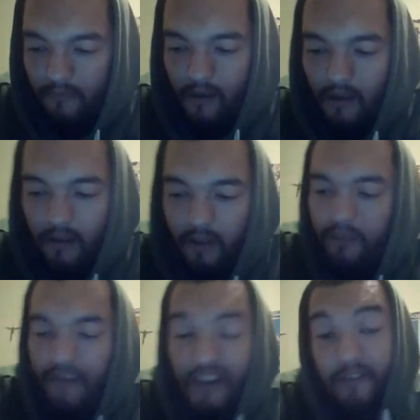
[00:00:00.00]
He's
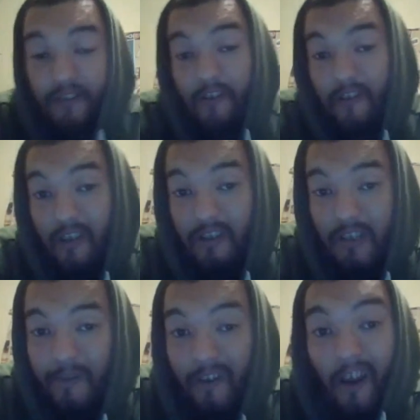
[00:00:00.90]
facing Tanahashi for the
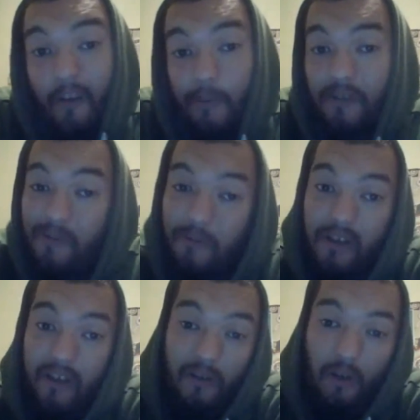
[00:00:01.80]
IWGP
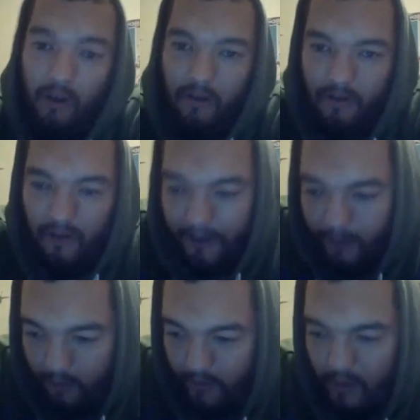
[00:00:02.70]
Intercontinental title,
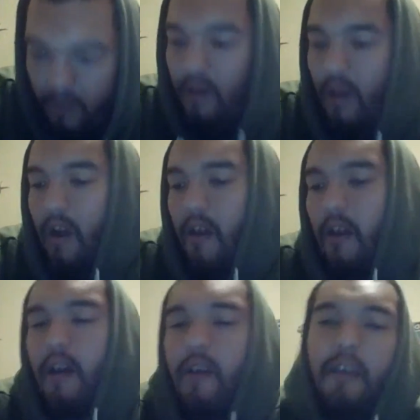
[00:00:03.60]

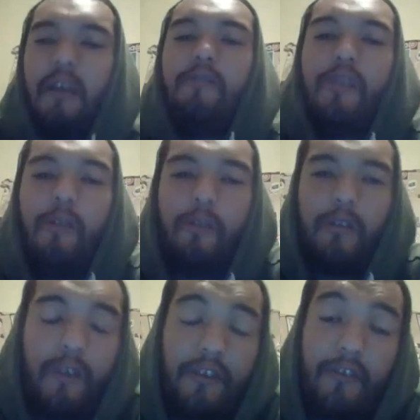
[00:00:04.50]
and then Jericho
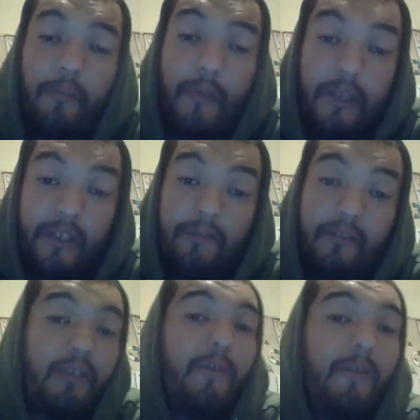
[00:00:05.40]
facing Omega for the
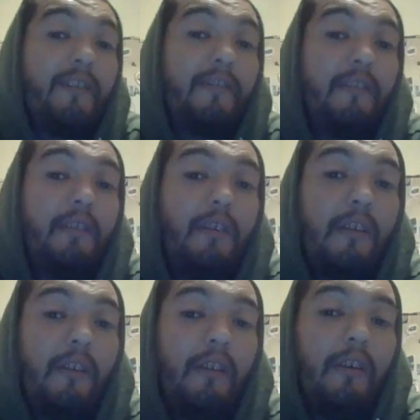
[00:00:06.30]
US
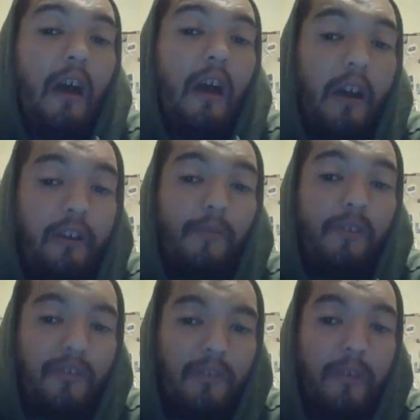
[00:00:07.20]

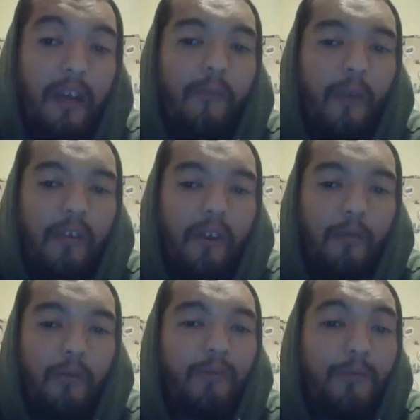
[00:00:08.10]
IWGP Heavyweight title,
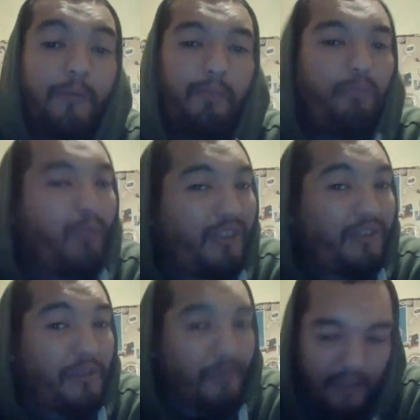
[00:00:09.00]
which is
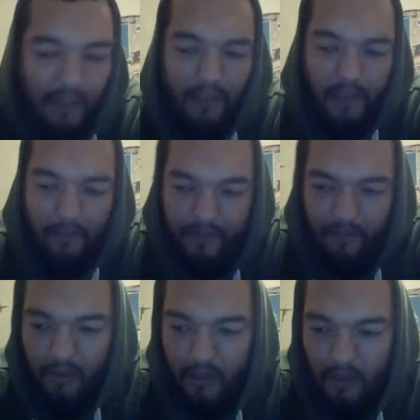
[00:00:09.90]
interesting. I thought it was a
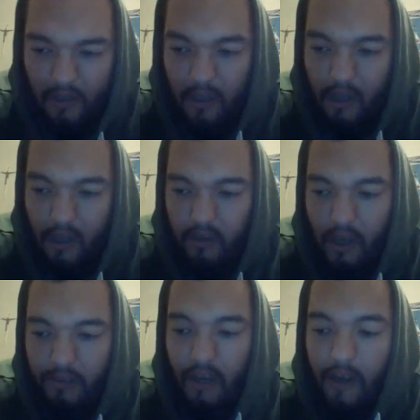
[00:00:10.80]

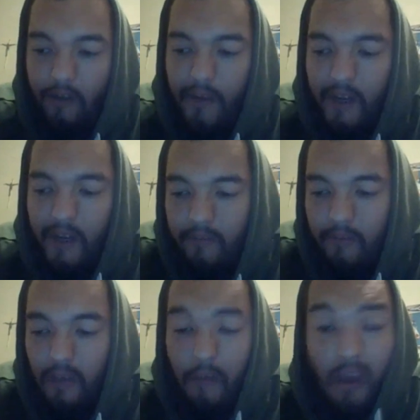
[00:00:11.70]
non-title match, but they
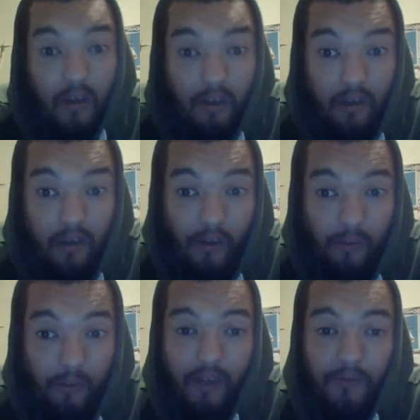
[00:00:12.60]
made it a title
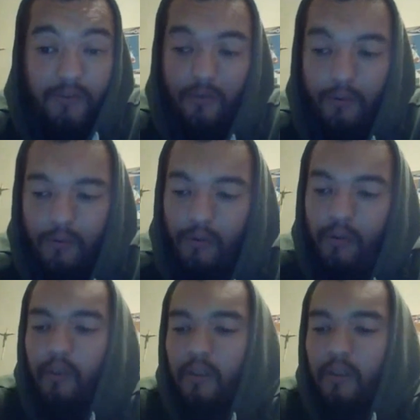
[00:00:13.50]
match, which is cool.